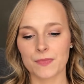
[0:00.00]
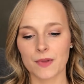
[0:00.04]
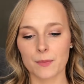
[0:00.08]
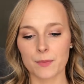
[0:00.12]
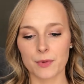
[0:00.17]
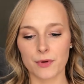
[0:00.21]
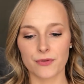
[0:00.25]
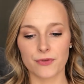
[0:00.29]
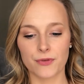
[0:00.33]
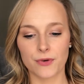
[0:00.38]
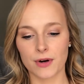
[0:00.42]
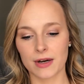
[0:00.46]

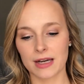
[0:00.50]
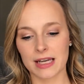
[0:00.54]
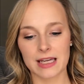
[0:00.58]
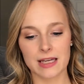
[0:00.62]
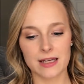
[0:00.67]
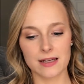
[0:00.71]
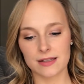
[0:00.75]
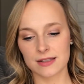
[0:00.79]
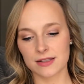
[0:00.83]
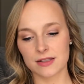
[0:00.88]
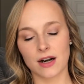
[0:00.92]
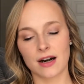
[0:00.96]
before
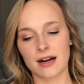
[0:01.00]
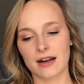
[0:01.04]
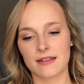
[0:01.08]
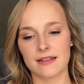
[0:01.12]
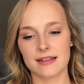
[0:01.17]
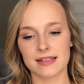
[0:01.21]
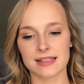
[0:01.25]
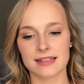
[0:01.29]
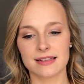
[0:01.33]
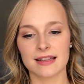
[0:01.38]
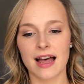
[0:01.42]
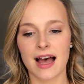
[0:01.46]
he started
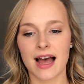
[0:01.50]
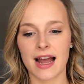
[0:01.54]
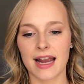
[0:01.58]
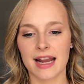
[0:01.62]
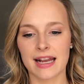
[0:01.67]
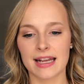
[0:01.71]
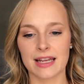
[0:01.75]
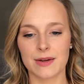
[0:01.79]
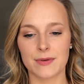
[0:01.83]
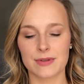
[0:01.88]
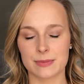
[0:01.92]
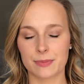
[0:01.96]
this
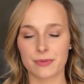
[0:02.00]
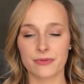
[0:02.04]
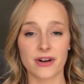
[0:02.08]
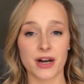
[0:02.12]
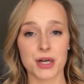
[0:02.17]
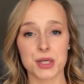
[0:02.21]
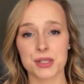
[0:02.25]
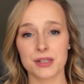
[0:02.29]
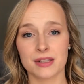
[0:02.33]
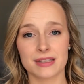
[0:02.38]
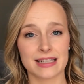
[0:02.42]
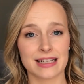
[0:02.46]
line, he was a
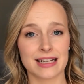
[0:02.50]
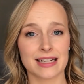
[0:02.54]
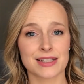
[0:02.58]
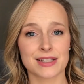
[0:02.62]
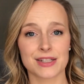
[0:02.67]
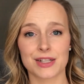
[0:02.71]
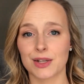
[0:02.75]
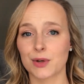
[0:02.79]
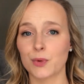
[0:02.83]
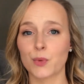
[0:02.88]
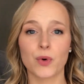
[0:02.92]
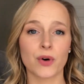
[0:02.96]
professional
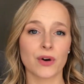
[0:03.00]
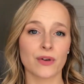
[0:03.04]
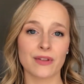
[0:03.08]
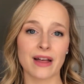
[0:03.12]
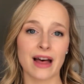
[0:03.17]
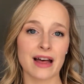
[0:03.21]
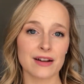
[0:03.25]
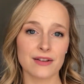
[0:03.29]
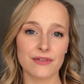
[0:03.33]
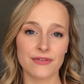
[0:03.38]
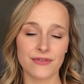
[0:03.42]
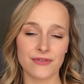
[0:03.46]
dancer, wore a
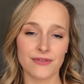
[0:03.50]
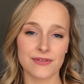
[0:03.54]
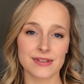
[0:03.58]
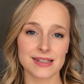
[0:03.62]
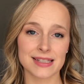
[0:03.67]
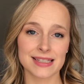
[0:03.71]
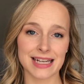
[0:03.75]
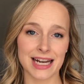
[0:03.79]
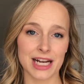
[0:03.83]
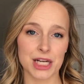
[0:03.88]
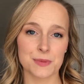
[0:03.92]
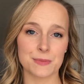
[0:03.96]
lot of
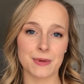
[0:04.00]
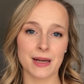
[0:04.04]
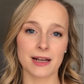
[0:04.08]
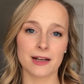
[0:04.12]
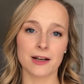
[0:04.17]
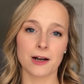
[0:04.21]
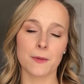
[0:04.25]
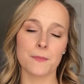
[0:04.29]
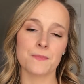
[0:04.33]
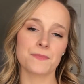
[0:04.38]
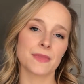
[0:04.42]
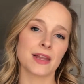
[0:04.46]
stage
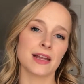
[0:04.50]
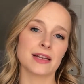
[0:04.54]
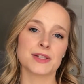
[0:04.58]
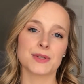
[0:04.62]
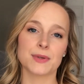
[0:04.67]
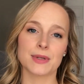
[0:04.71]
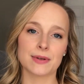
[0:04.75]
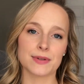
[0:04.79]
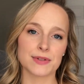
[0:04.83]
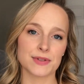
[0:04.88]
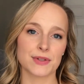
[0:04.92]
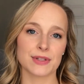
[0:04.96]
makeup, and so
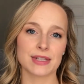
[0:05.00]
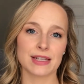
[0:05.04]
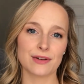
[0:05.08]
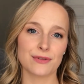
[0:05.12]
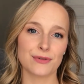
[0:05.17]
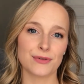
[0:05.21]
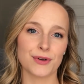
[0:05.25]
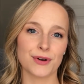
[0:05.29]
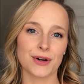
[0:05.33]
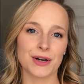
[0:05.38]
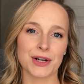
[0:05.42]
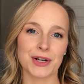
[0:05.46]
he was looking
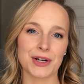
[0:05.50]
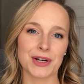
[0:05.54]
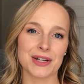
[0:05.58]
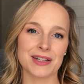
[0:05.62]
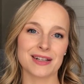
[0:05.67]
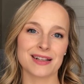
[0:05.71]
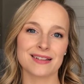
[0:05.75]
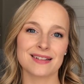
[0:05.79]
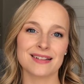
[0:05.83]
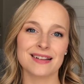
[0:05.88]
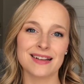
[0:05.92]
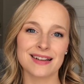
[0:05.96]
for a good
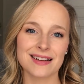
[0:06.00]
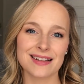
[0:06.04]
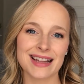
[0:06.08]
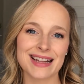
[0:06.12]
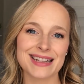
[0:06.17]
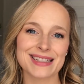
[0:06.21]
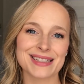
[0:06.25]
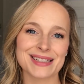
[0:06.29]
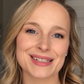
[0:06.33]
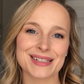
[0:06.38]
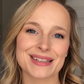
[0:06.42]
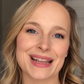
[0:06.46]

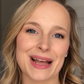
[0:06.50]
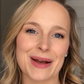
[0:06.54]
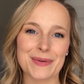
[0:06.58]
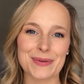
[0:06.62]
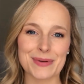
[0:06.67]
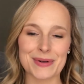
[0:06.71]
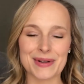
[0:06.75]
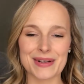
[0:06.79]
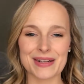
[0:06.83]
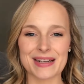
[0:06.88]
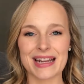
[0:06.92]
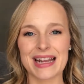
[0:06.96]
cleanser that
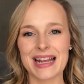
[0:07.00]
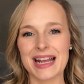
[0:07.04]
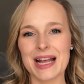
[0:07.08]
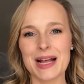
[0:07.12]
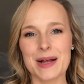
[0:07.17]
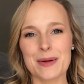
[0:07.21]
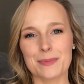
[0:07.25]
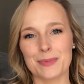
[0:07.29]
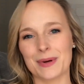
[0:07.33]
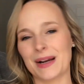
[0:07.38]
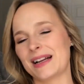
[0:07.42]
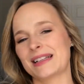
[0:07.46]
would
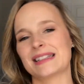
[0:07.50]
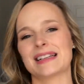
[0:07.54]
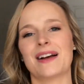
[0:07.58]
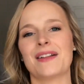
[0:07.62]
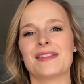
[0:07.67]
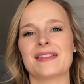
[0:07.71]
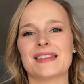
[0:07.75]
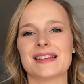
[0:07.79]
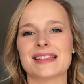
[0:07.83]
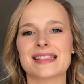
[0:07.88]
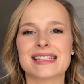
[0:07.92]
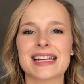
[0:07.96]
break
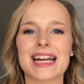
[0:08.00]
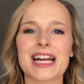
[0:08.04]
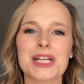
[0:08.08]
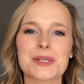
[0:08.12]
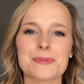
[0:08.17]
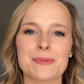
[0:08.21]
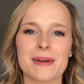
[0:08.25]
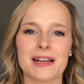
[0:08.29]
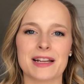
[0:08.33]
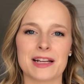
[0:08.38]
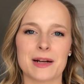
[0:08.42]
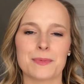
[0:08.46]
down the stage
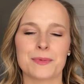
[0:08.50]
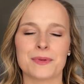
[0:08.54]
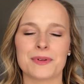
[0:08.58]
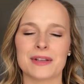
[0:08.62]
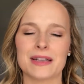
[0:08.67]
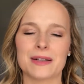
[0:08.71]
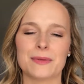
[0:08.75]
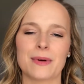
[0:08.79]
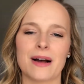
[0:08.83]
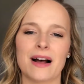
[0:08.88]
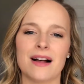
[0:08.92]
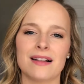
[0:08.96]
makeup
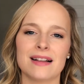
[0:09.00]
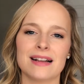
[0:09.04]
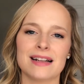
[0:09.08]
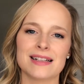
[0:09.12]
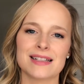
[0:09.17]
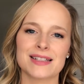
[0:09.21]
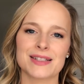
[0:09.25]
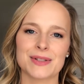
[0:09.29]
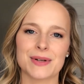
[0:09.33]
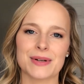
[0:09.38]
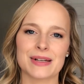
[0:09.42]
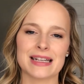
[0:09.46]
really well,
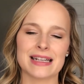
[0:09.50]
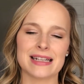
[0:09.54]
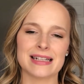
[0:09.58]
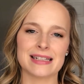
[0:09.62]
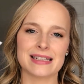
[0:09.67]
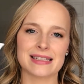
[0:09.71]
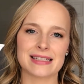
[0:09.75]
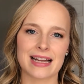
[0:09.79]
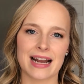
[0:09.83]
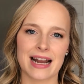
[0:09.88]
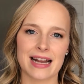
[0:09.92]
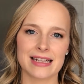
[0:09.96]
and so he
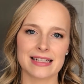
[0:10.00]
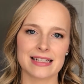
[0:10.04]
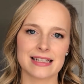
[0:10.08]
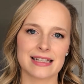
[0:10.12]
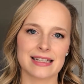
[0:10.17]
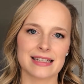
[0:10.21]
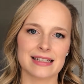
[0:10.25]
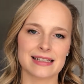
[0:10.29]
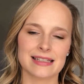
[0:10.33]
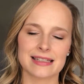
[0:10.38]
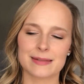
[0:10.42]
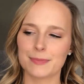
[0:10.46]
designed
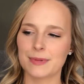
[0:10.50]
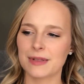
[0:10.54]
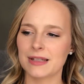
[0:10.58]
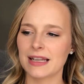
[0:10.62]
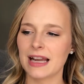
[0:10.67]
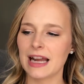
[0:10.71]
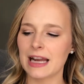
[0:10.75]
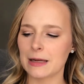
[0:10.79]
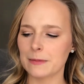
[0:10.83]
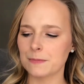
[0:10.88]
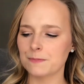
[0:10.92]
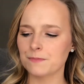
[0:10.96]
his
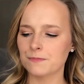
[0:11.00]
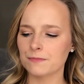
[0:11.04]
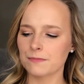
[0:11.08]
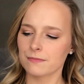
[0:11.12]
plie